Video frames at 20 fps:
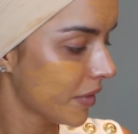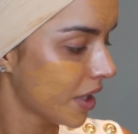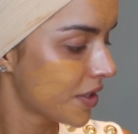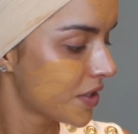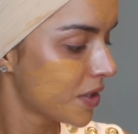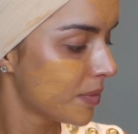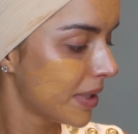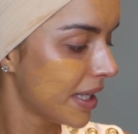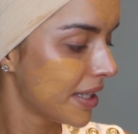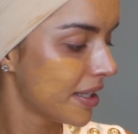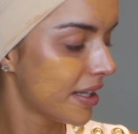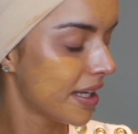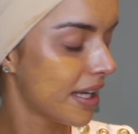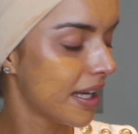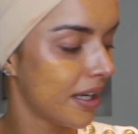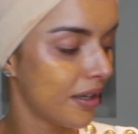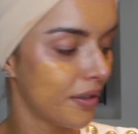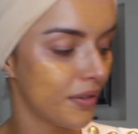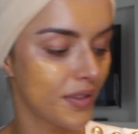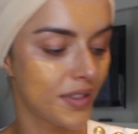to blend it
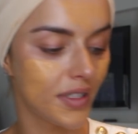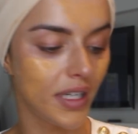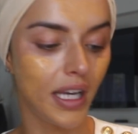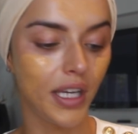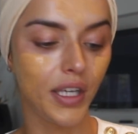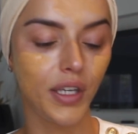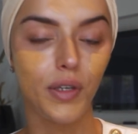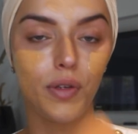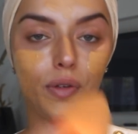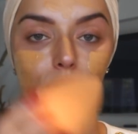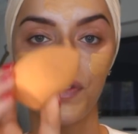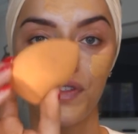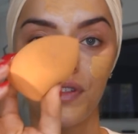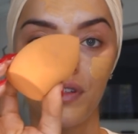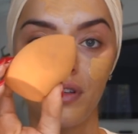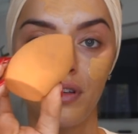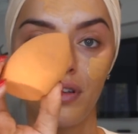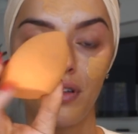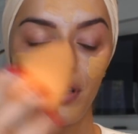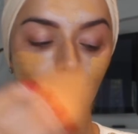out, I
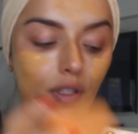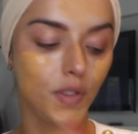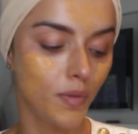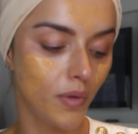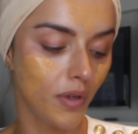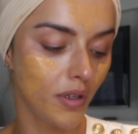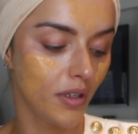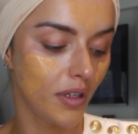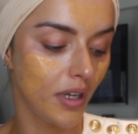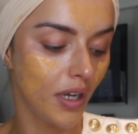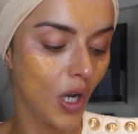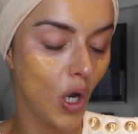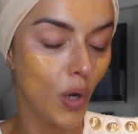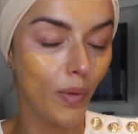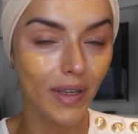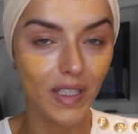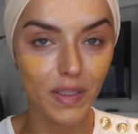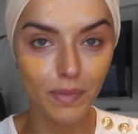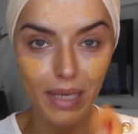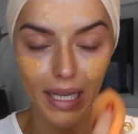use this one.
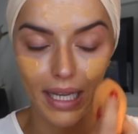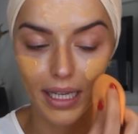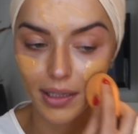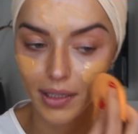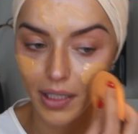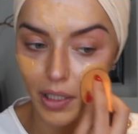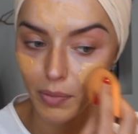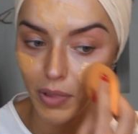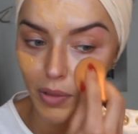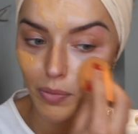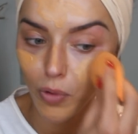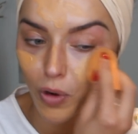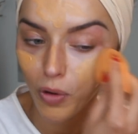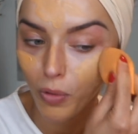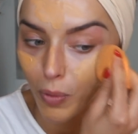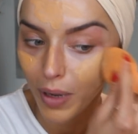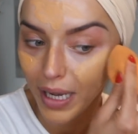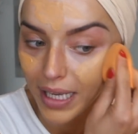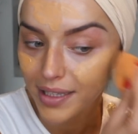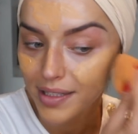Always make it a little bit more
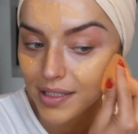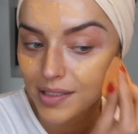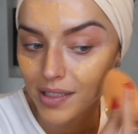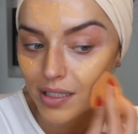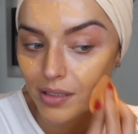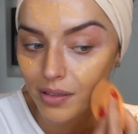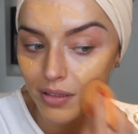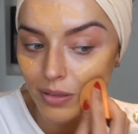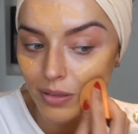wet.